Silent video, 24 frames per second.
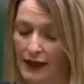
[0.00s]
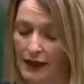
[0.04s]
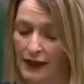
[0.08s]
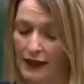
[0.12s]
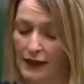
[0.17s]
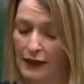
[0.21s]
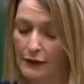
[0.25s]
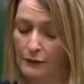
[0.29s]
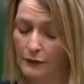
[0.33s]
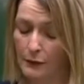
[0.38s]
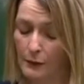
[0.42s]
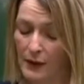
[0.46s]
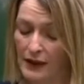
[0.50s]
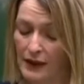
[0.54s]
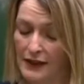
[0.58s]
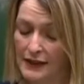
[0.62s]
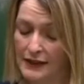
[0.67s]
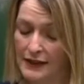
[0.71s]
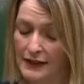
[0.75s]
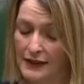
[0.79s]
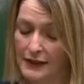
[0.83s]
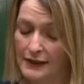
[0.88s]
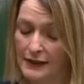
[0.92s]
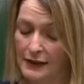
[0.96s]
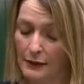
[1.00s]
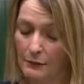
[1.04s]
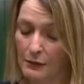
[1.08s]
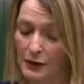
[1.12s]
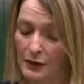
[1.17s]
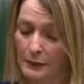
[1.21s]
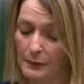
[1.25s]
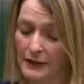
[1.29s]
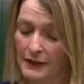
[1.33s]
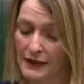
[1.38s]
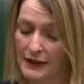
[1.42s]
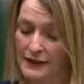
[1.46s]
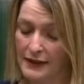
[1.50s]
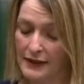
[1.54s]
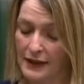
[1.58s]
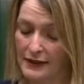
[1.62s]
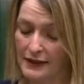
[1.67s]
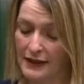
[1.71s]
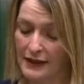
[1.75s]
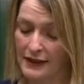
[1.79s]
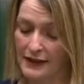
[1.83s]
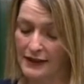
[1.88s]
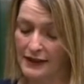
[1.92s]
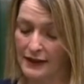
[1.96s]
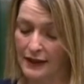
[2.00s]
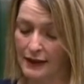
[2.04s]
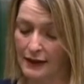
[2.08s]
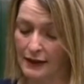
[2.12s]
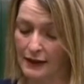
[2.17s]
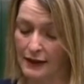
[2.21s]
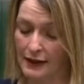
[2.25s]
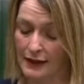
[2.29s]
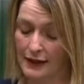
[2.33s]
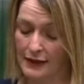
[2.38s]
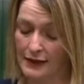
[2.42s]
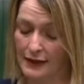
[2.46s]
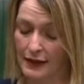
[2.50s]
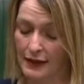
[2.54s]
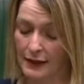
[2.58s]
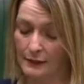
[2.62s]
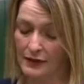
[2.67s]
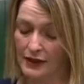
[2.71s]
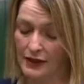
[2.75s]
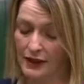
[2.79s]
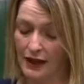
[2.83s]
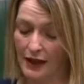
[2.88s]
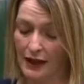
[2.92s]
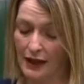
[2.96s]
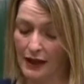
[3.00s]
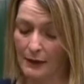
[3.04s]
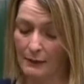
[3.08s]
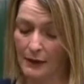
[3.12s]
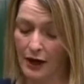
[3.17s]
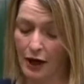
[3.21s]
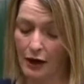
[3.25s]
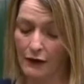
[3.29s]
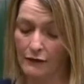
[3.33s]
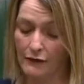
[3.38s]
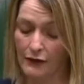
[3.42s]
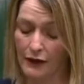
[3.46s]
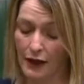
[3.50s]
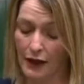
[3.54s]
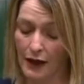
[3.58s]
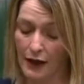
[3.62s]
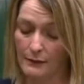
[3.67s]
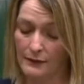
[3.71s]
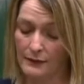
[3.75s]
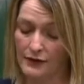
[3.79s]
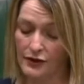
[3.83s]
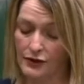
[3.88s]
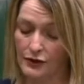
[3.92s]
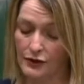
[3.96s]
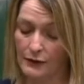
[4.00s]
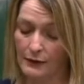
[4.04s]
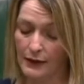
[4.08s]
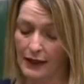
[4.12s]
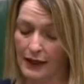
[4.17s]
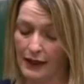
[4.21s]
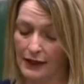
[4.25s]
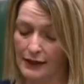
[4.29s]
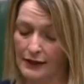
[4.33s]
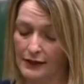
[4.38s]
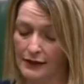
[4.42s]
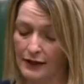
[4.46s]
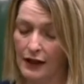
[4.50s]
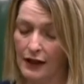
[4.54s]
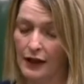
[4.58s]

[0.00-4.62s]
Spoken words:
Even when the DWP does accept a claim, it often comes too late.